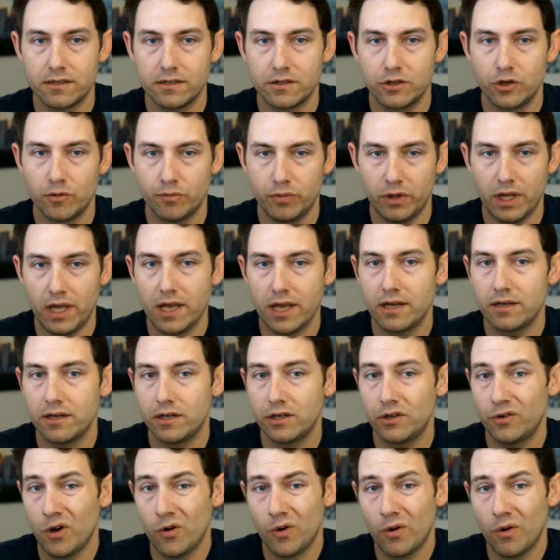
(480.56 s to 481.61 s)
your plan
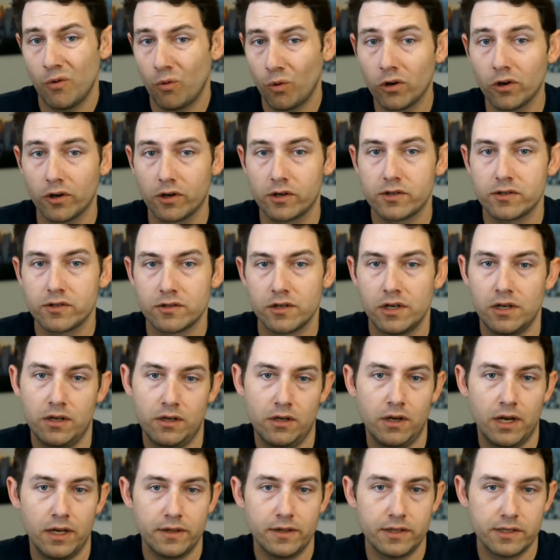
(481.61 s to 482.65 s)
and you know it works.
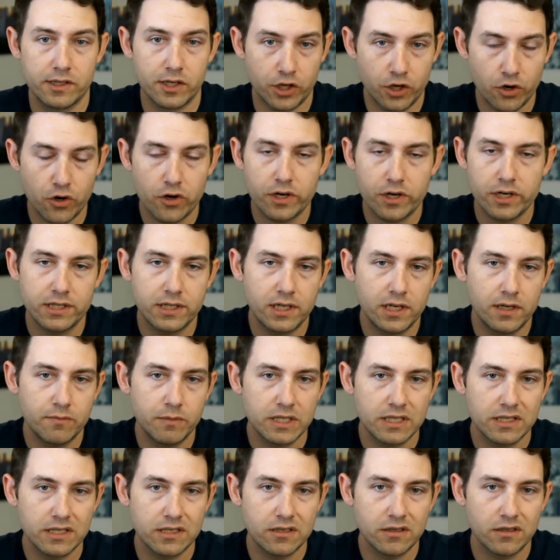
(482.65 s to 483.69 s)
And the security team
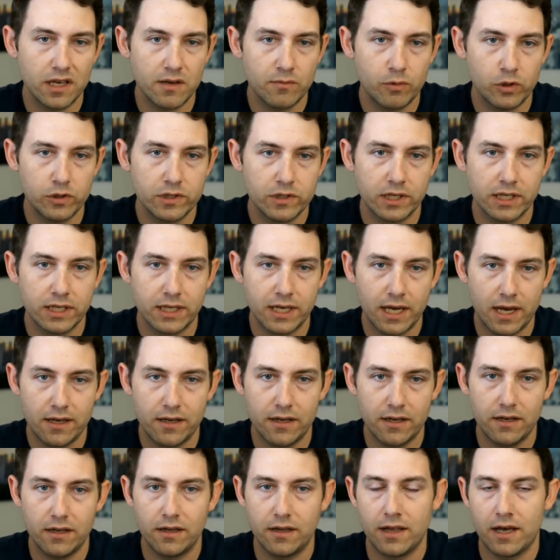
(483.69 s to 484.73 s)
is still able to
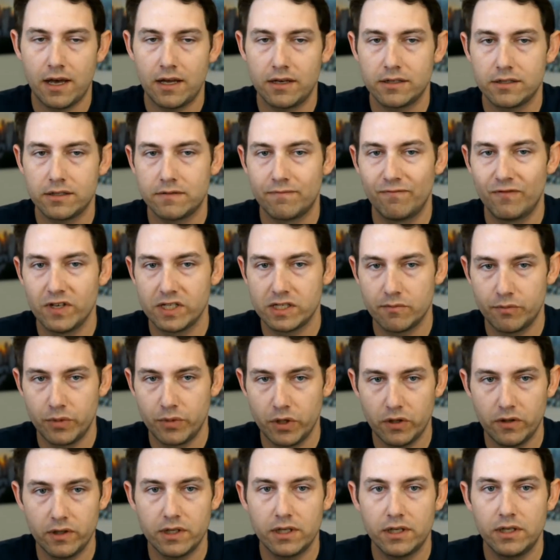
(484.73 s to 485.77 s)
get that
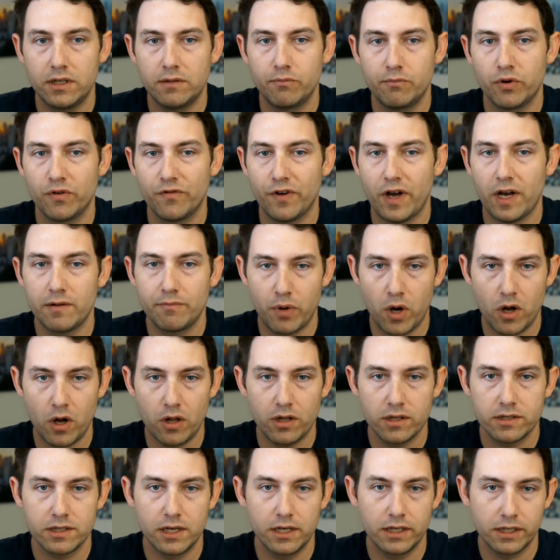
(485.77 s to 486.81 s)
visibility, provide
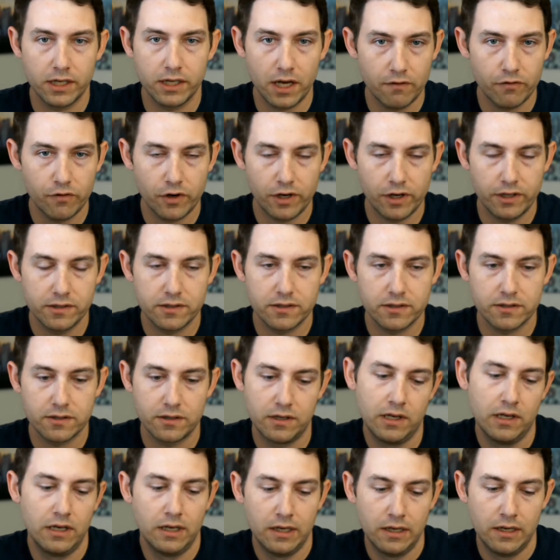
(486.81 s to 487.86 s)
policy and governance.
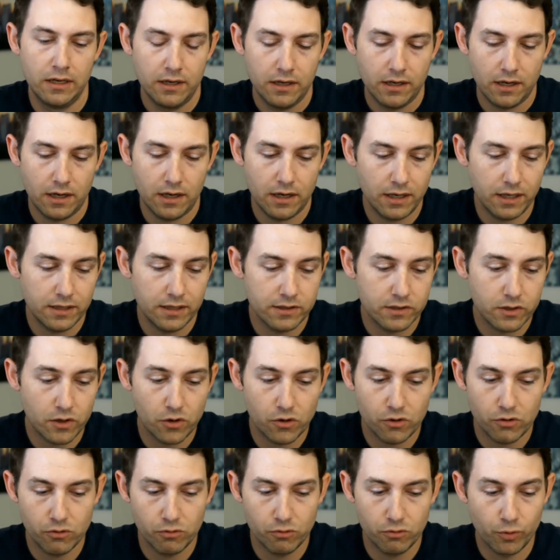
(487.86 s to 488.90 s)
And
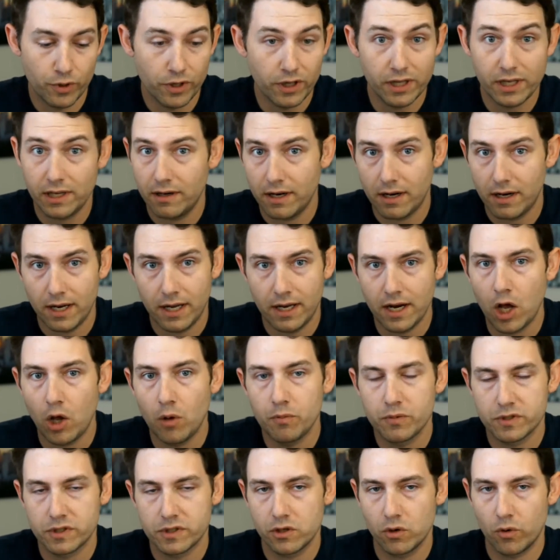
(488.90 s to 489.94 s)
so really it
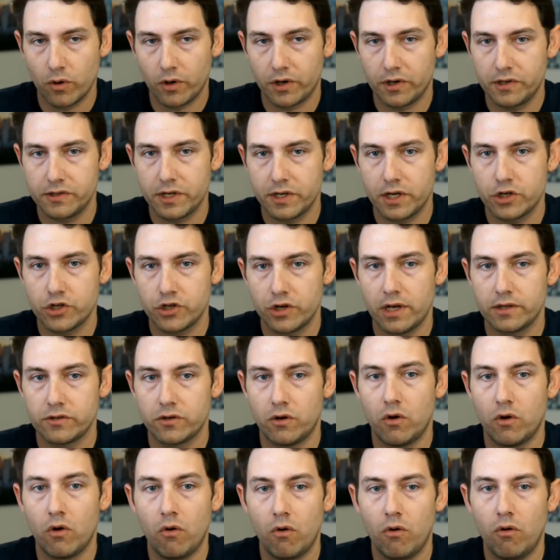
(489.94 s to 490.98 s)
helps the organization as
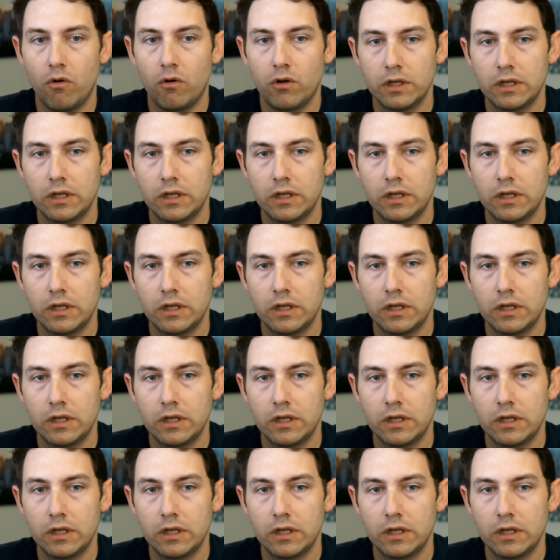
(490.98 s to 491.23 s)
a whole.